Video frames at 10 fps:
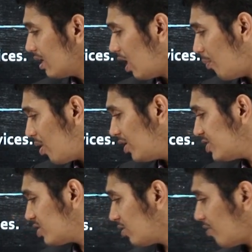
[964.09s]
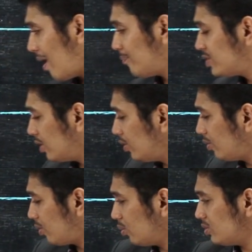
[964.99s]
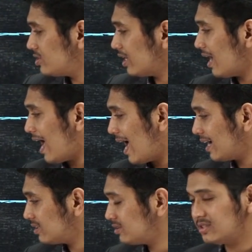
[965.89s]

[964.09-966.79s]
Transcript: Abolition of absolute rules and acts,